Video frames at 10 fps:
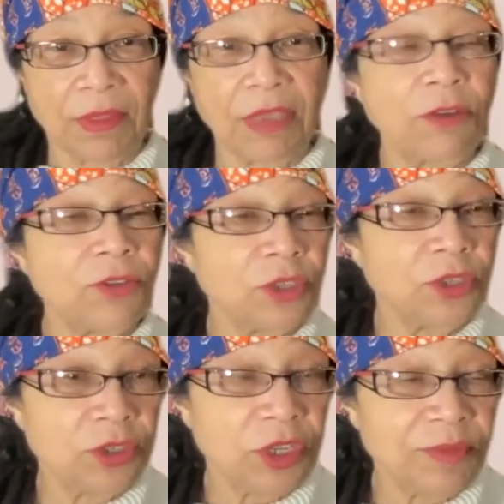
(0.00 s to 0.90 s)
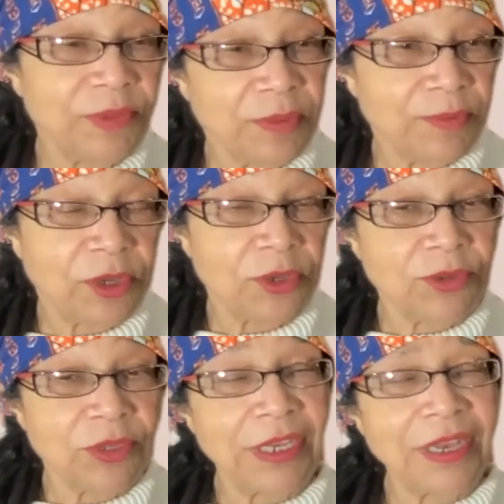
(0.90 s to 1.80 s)
And those are usually people
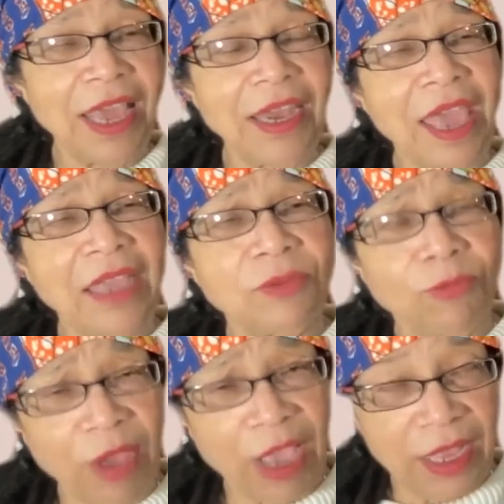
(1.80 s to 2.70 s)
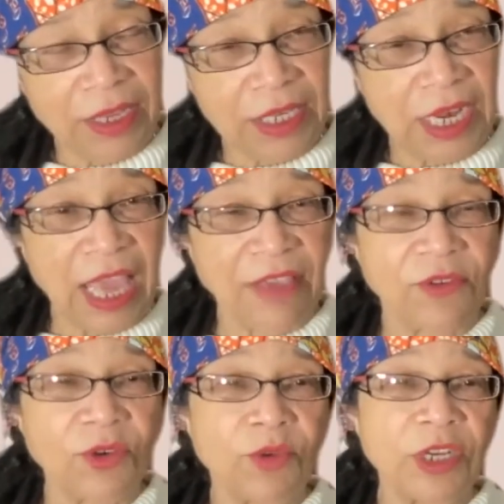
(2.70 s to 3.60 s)
who did not act well in life,
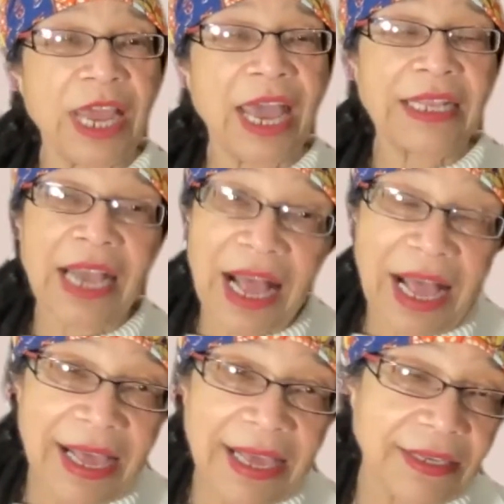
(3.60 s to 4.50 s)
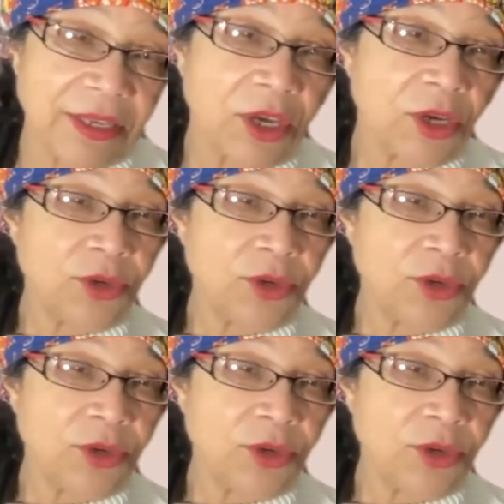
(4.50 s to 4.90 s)
who were not kind,